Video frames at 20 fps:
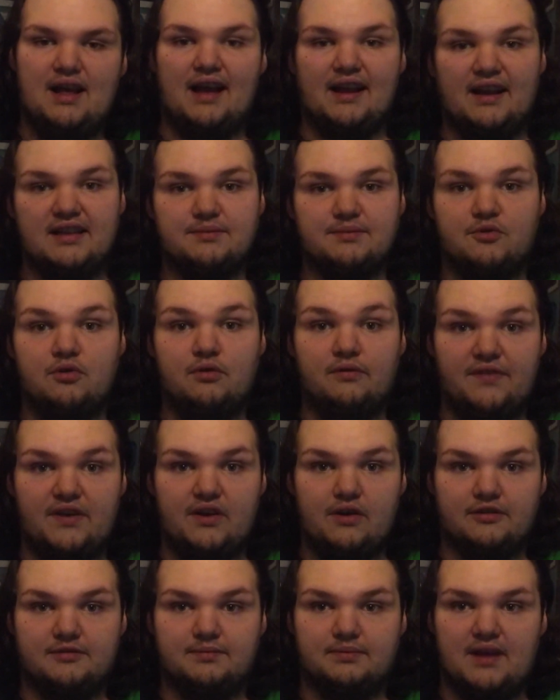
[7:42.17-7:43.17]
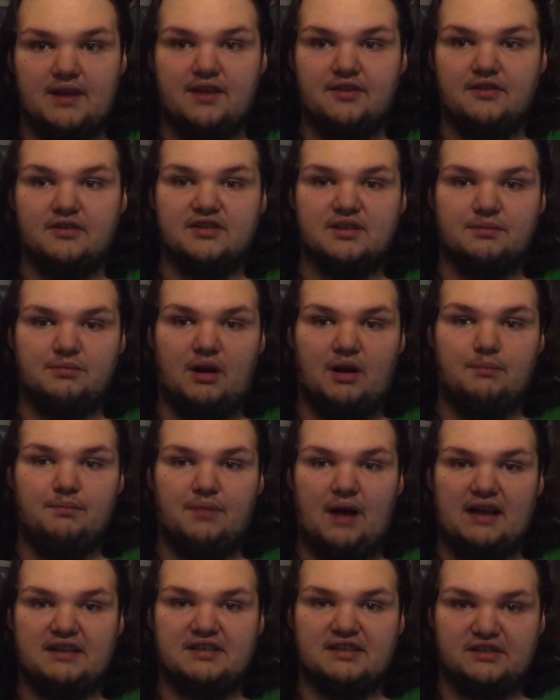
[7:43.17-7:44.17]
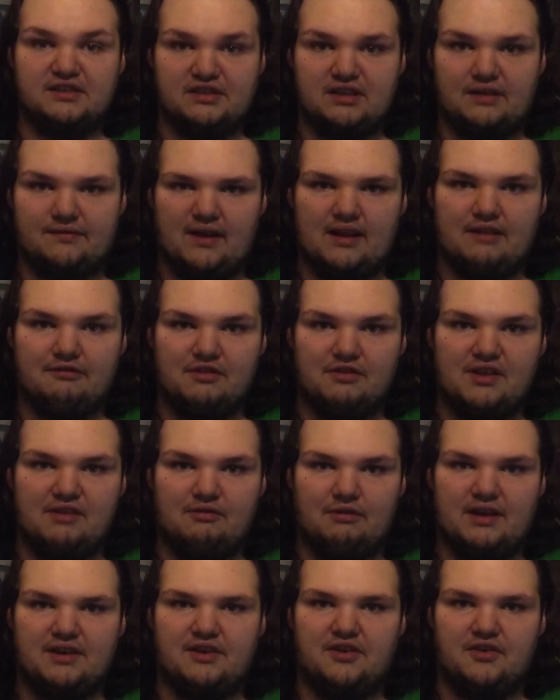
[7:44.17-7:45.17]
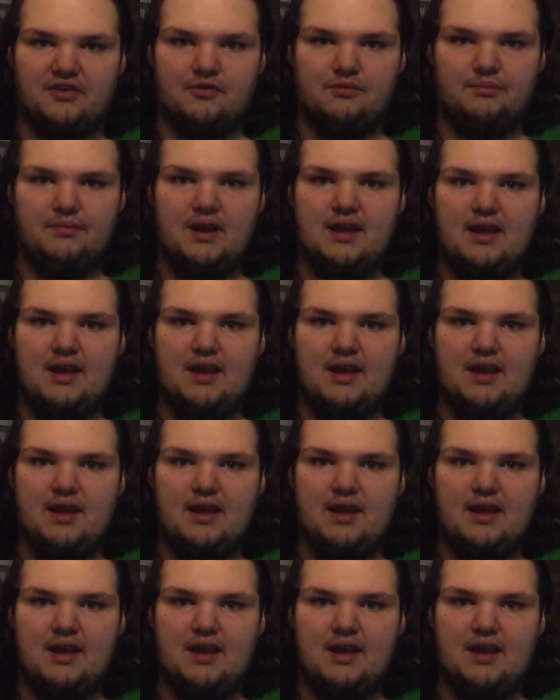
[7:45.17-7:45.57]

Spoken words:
I got some cool videos planned. There's some unboxing stuff I really wanted to do,